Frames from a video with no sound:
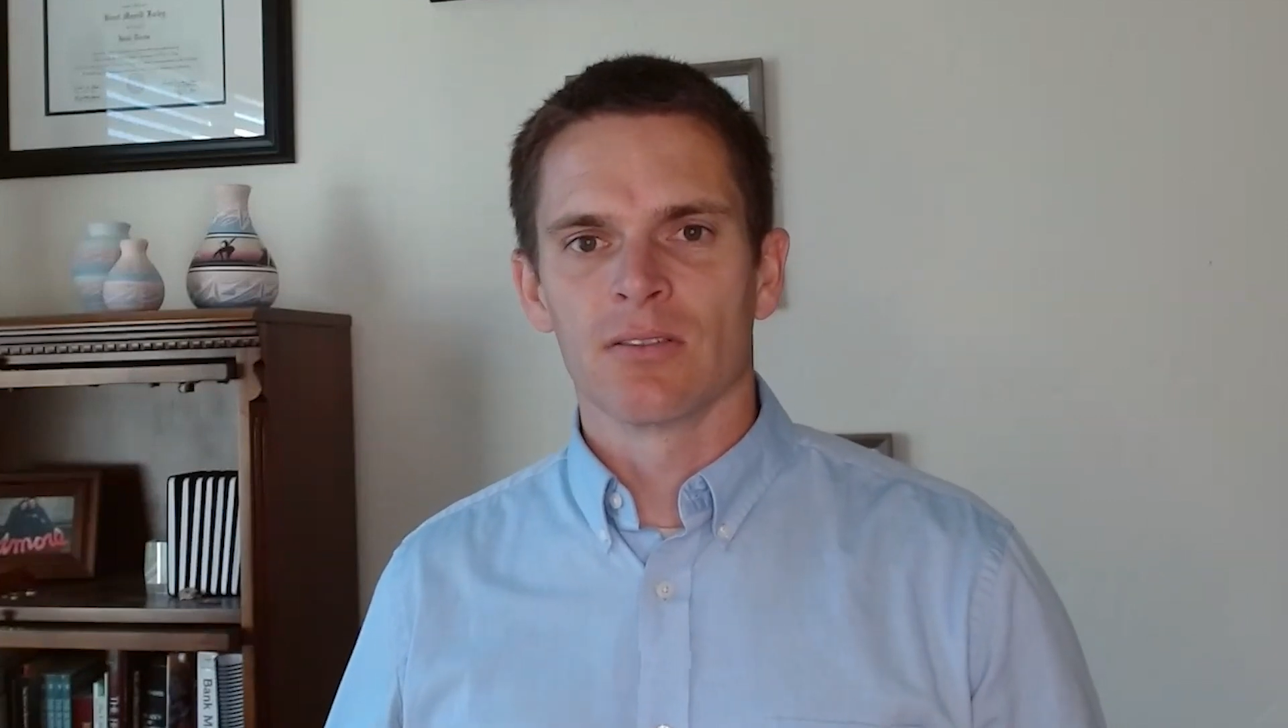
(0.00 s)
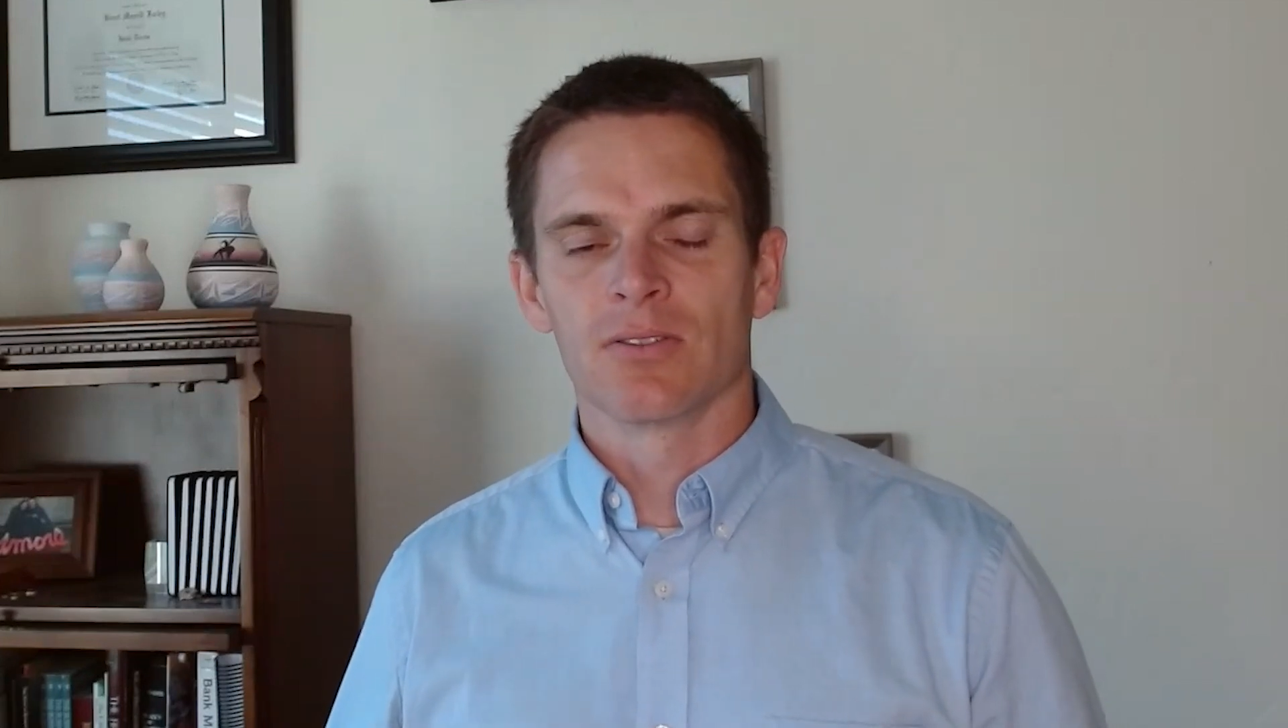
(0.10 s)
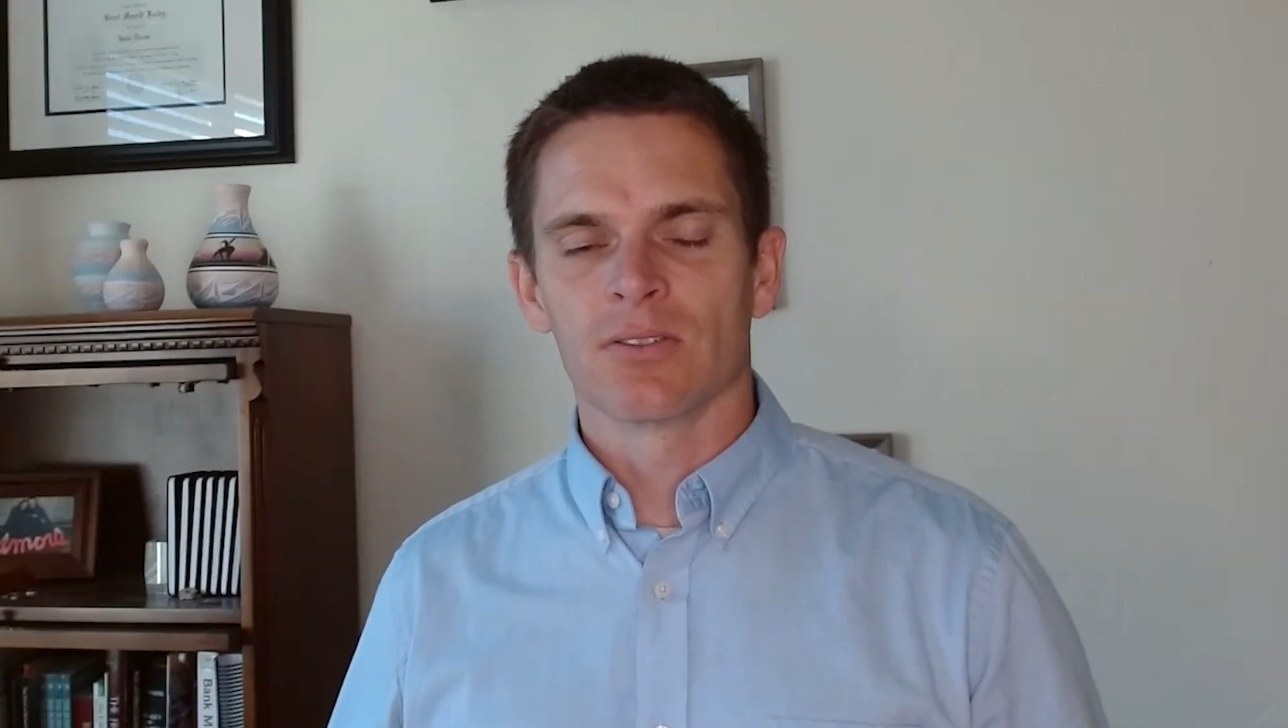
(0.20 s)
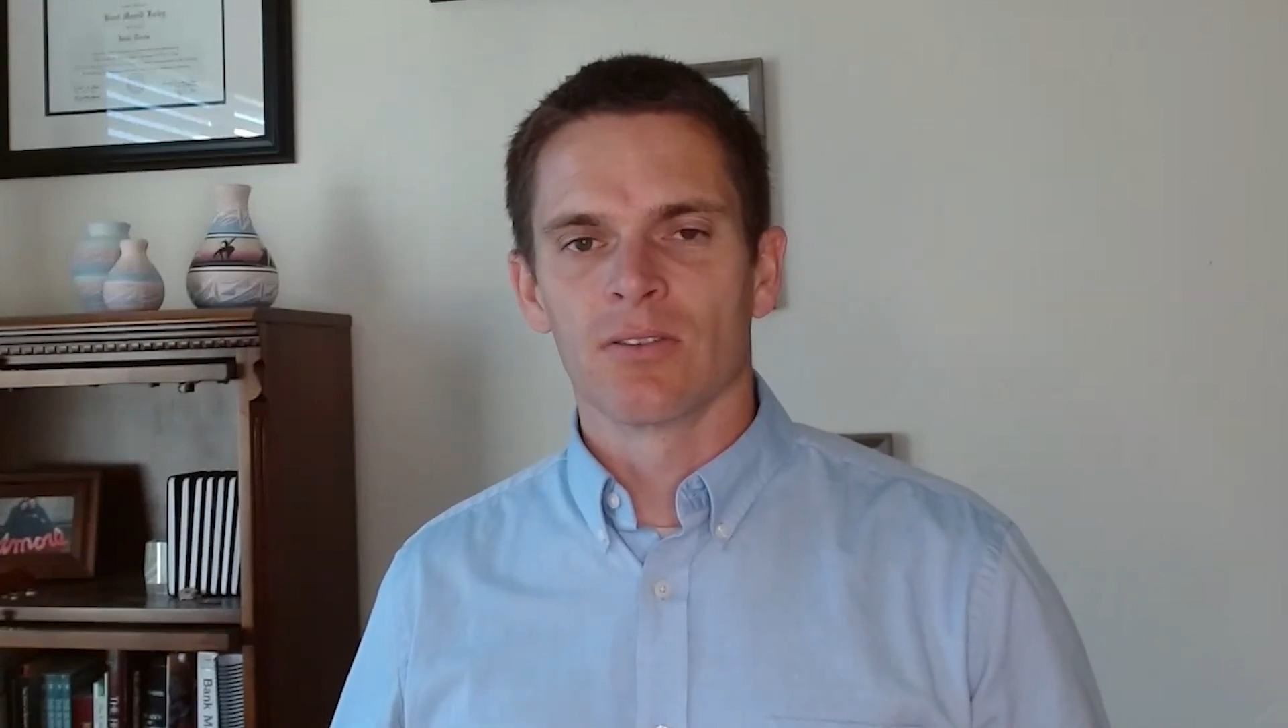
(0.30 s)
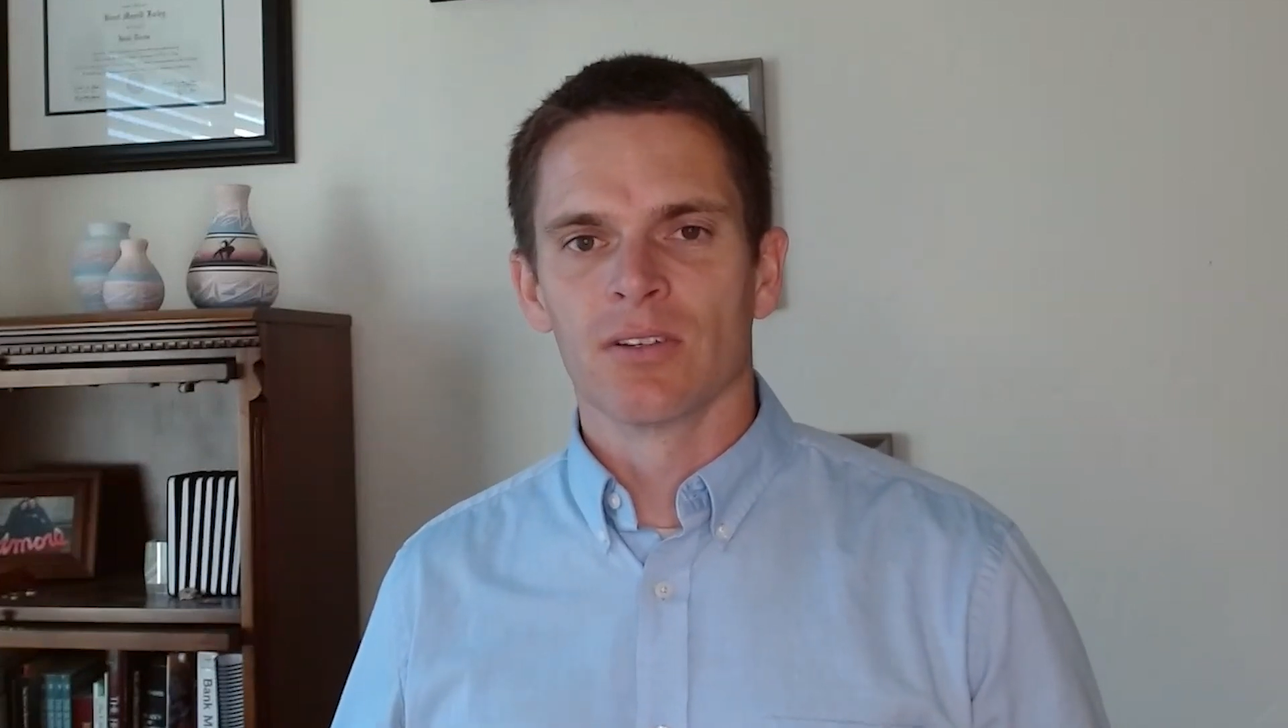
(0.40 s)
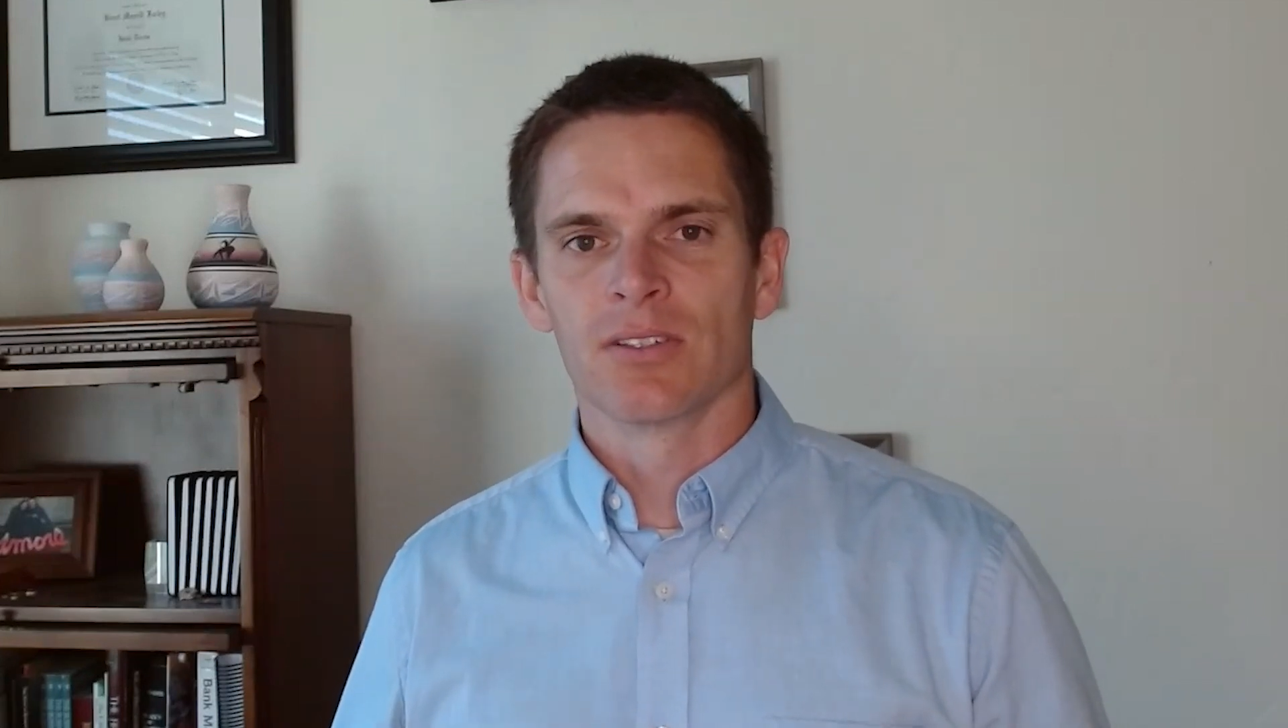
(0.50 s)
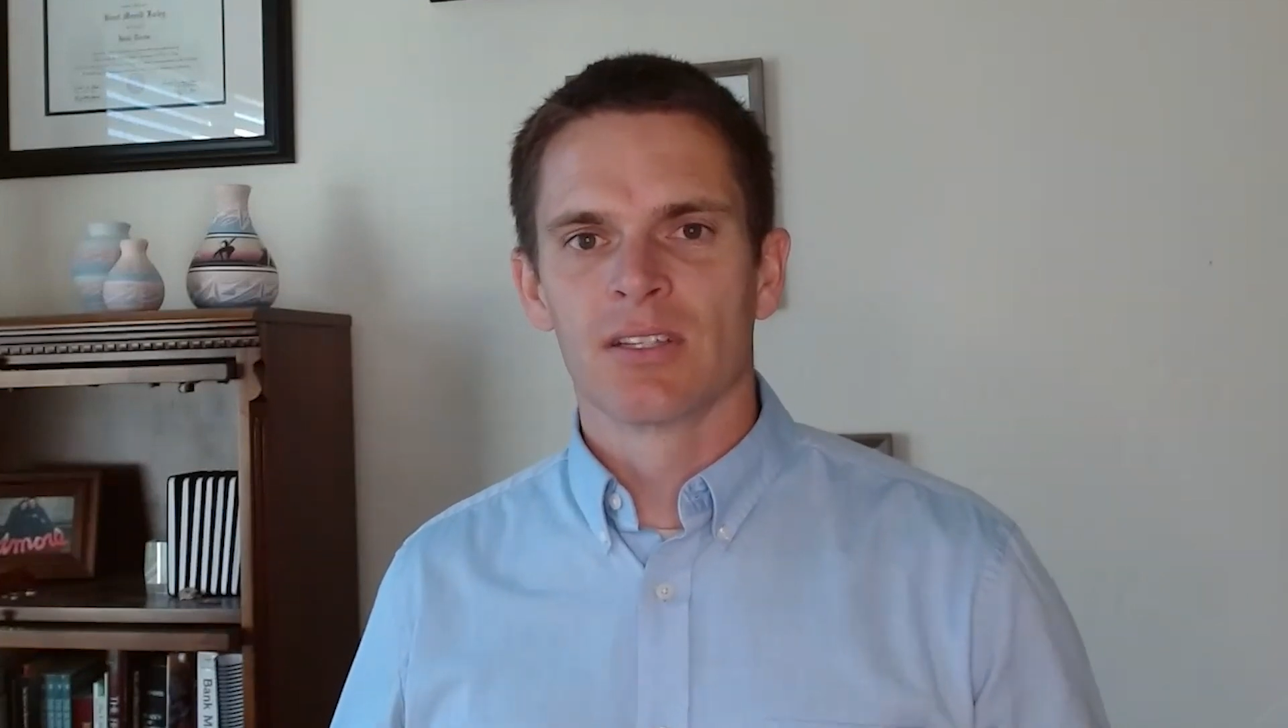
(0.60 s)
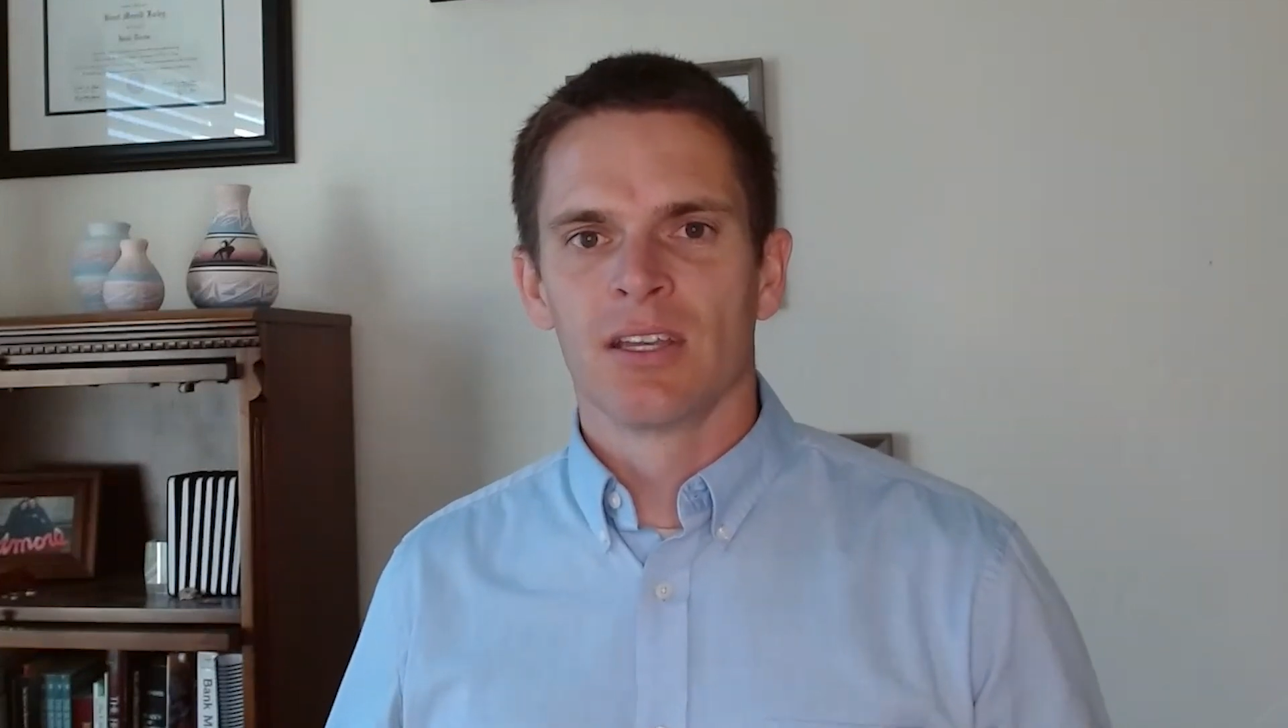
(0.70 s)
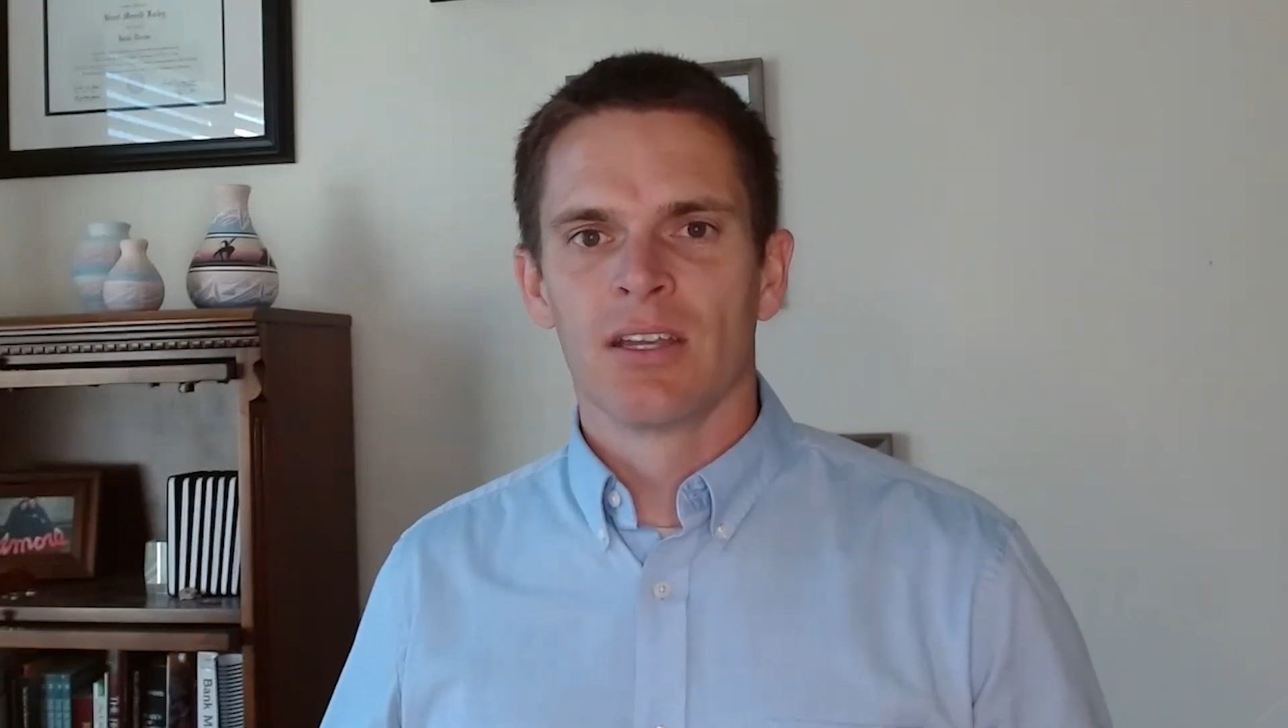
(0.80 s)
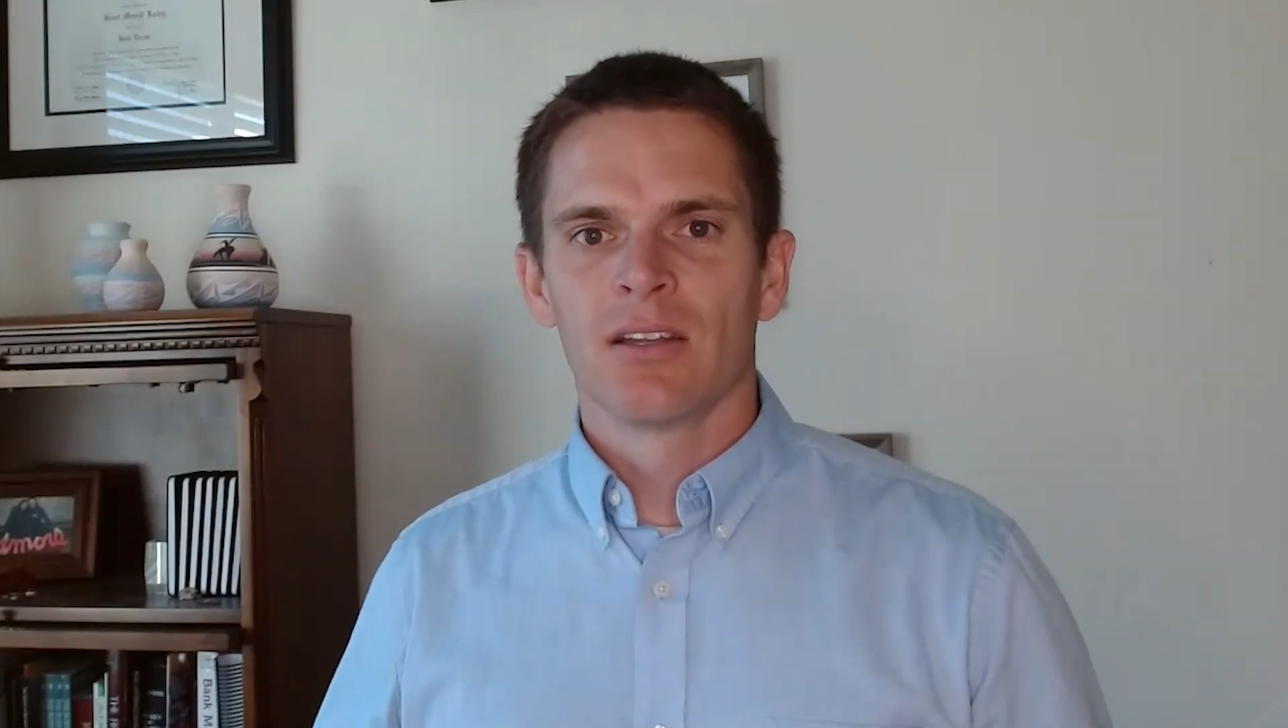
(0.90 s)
of the service,